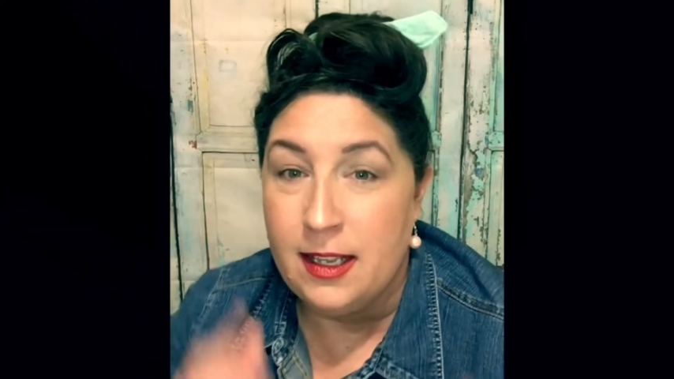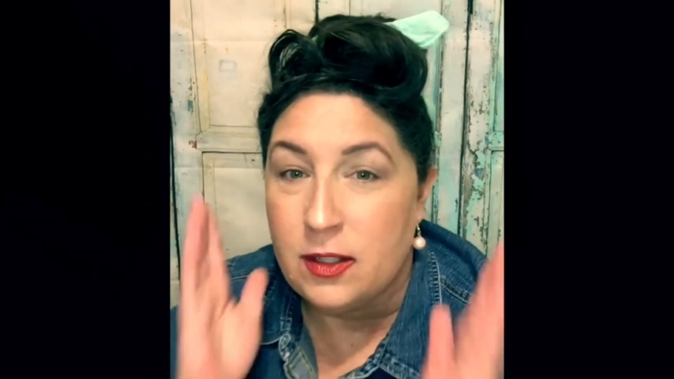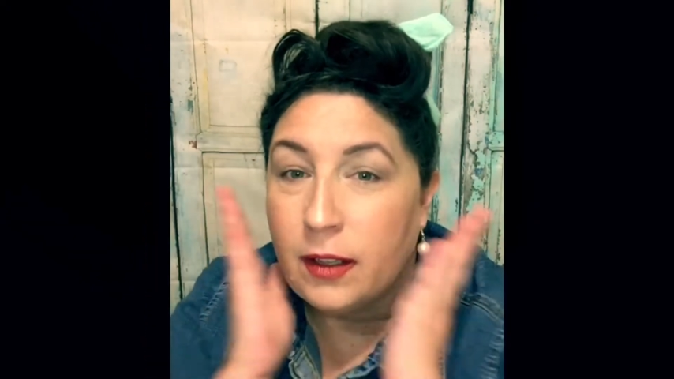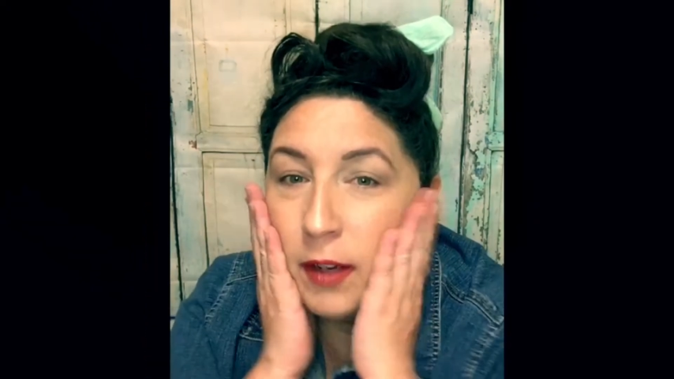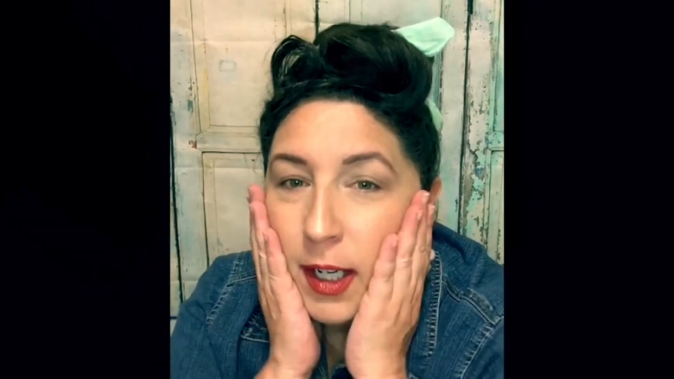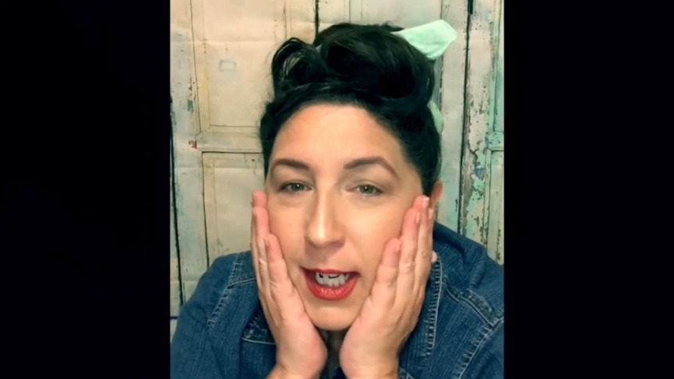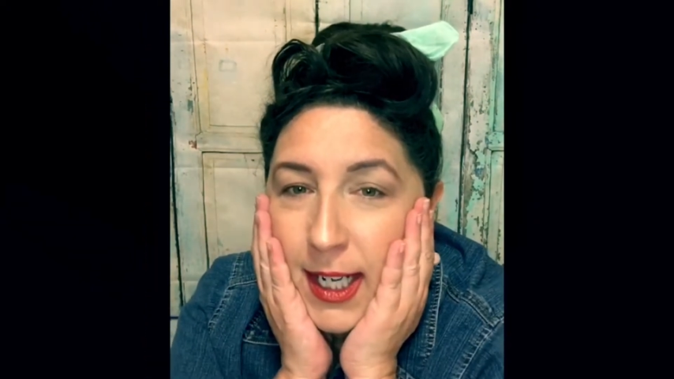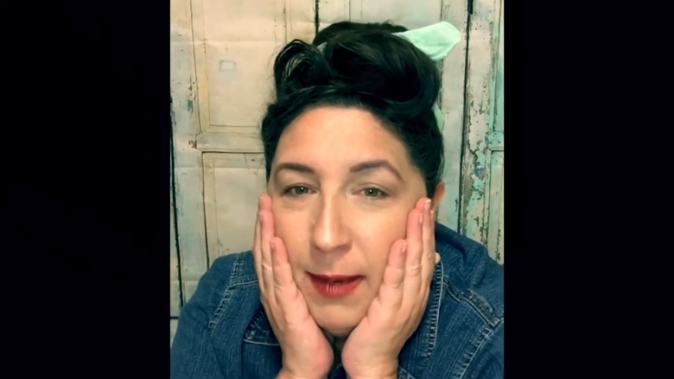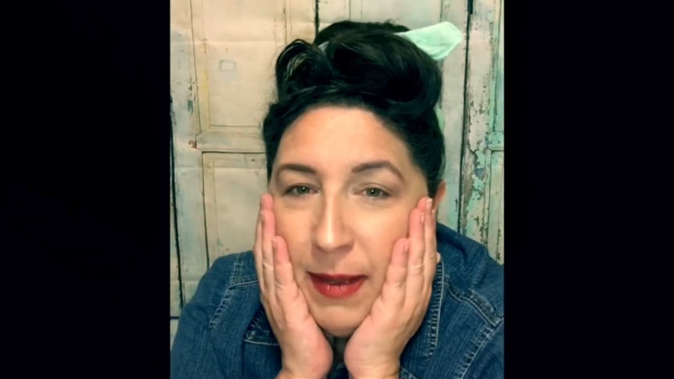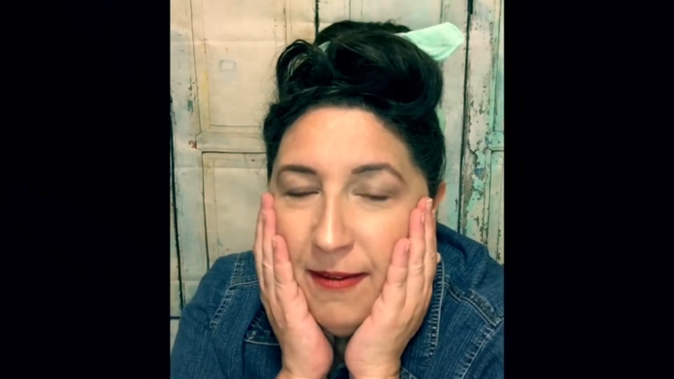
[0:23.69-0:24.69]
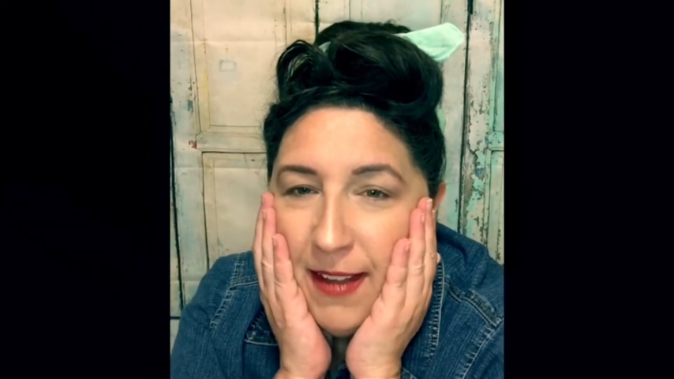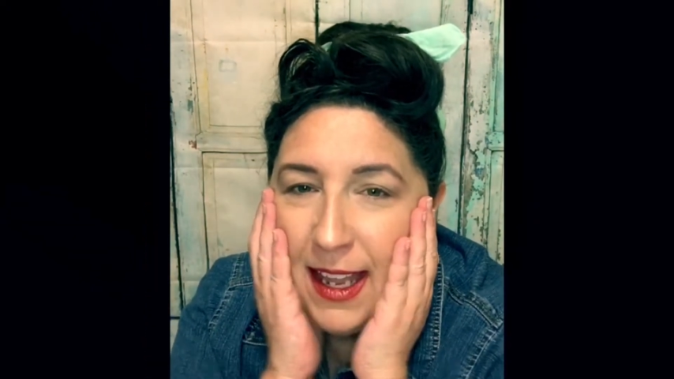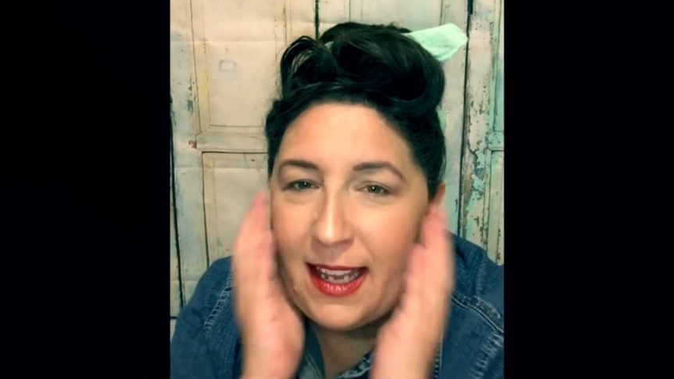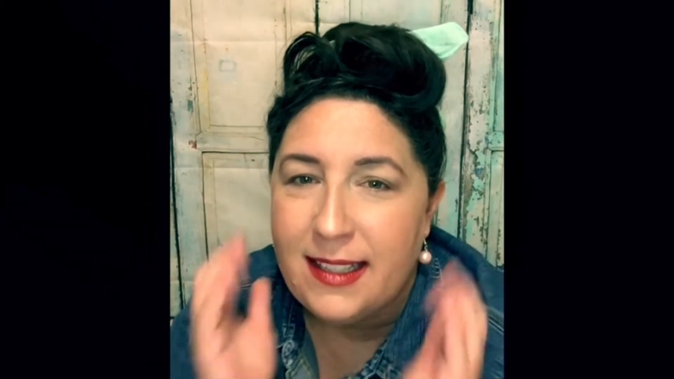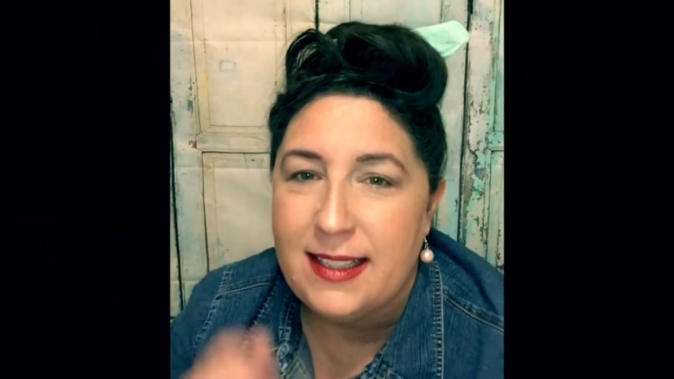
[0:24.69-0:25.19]
So I've already done my
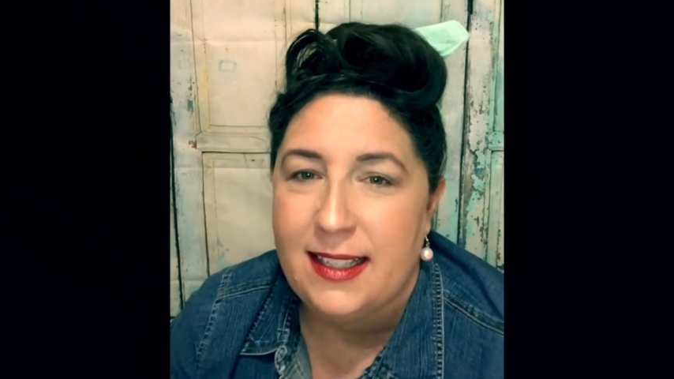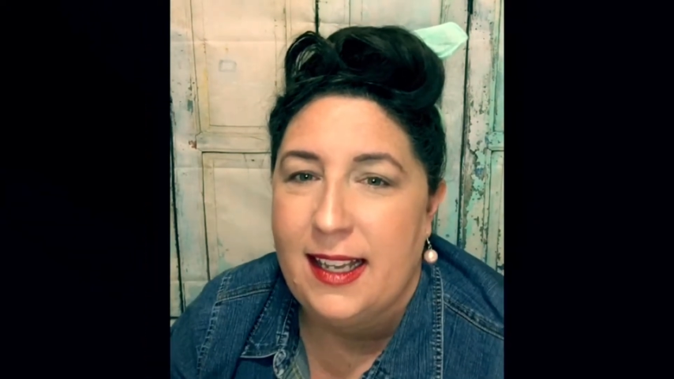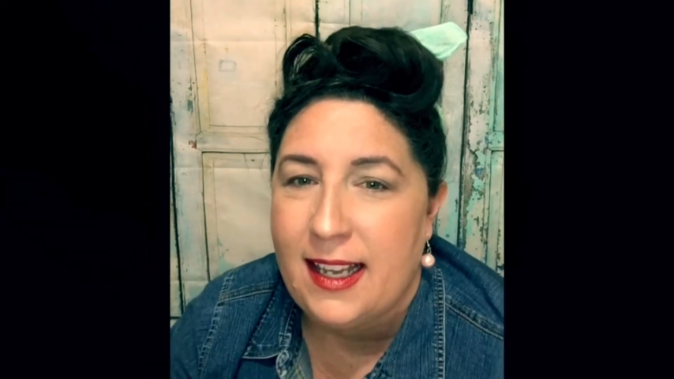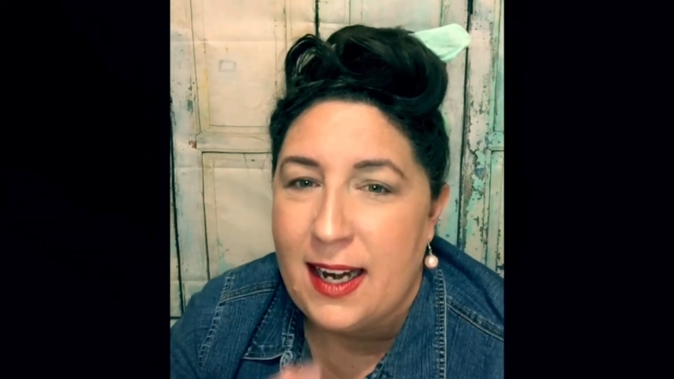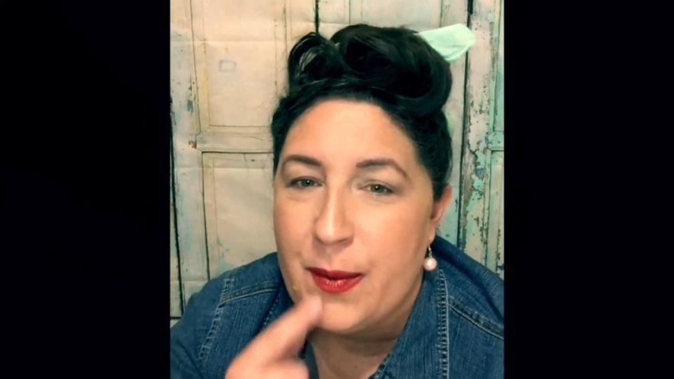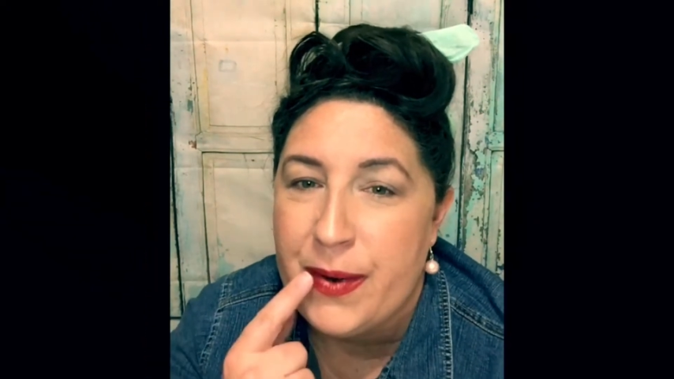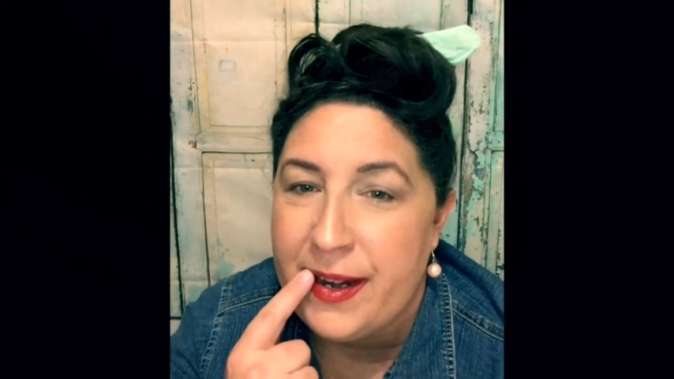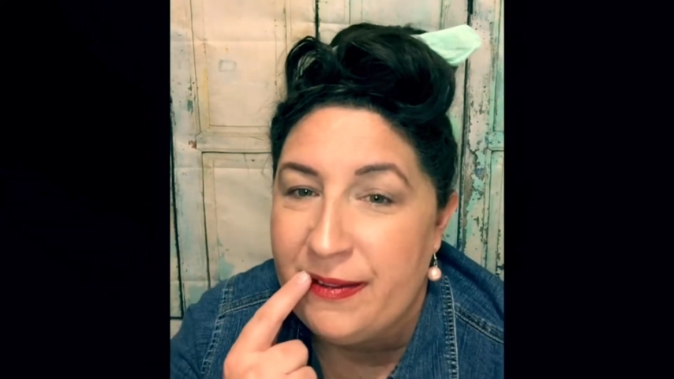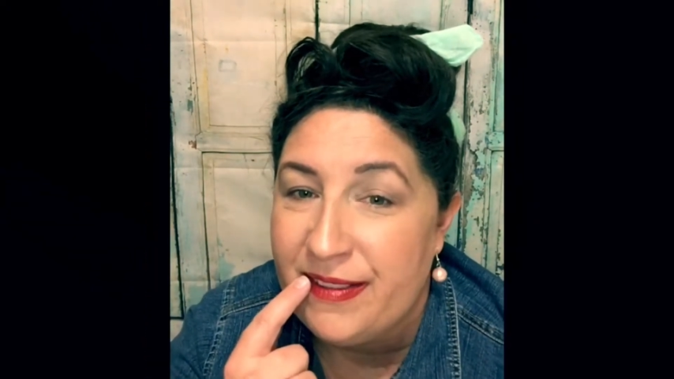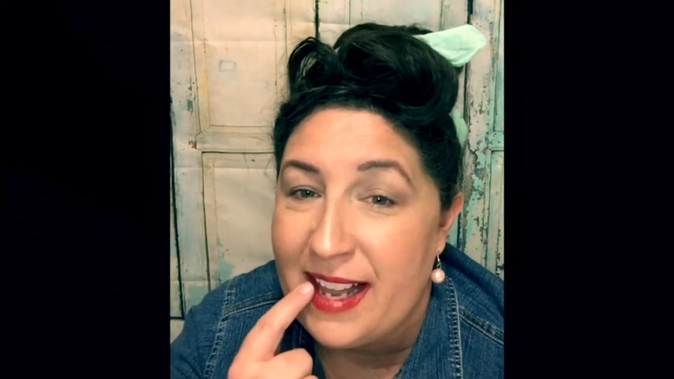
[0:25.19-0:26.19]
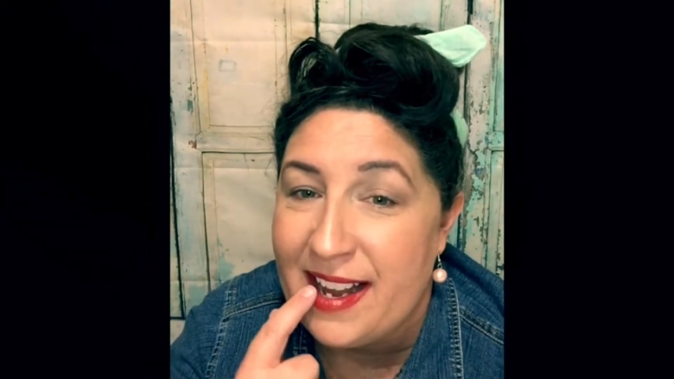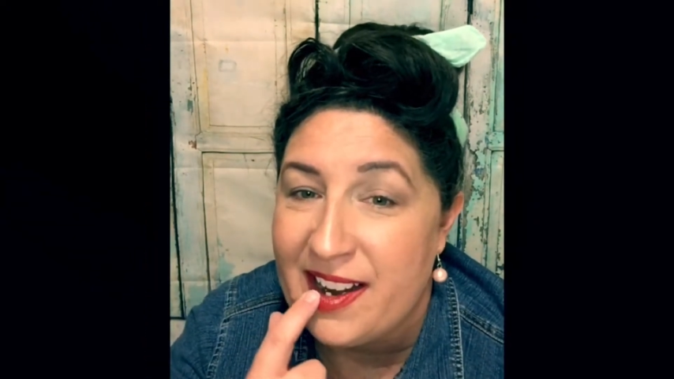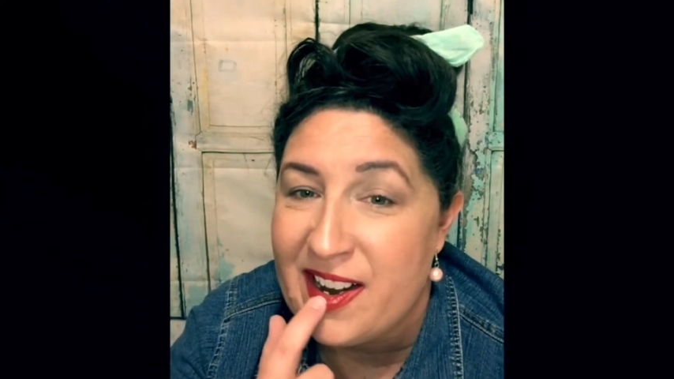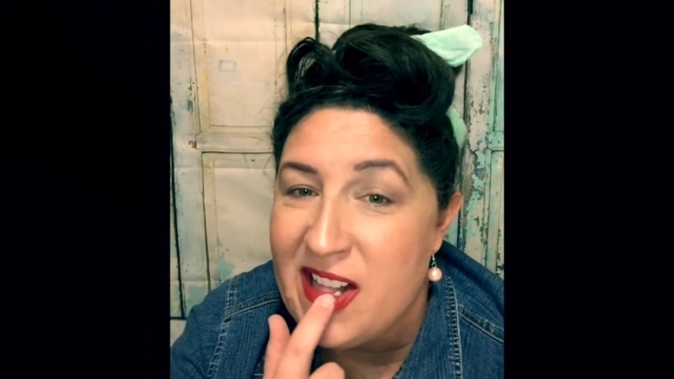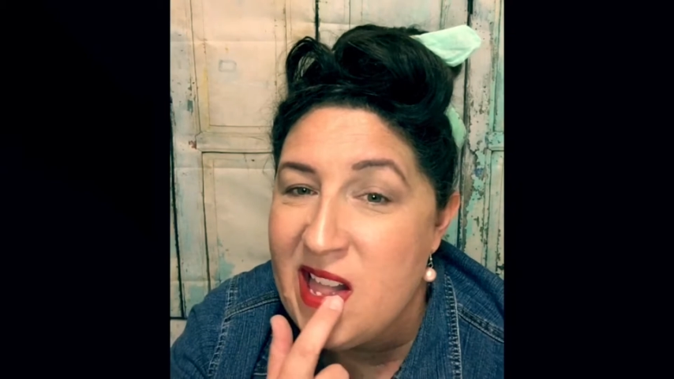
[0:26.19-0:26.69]
face and I'm wearing Fly
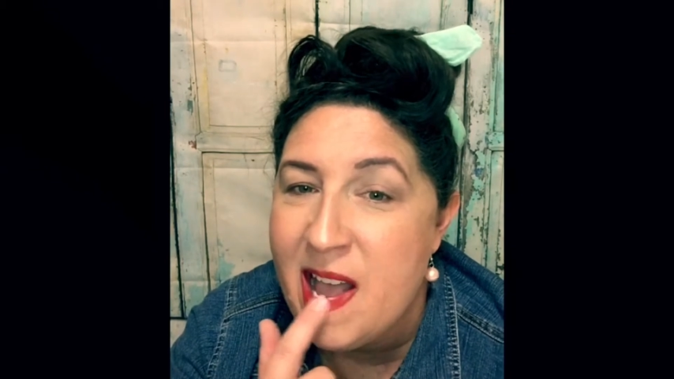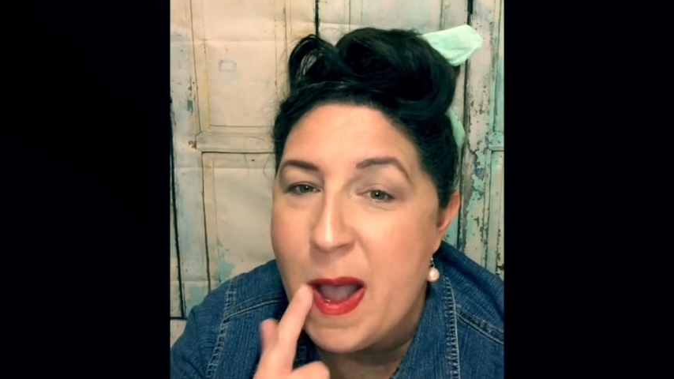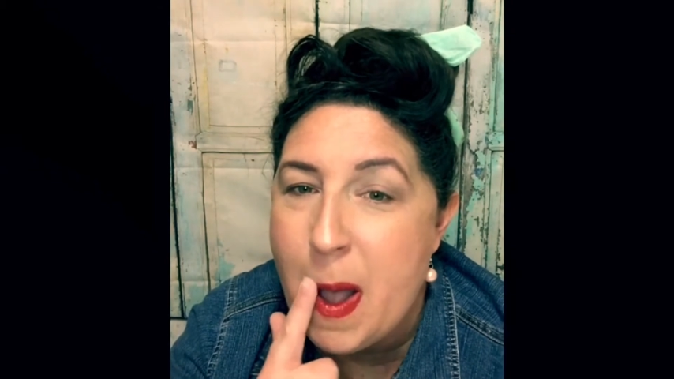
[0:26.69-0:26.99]
Girl.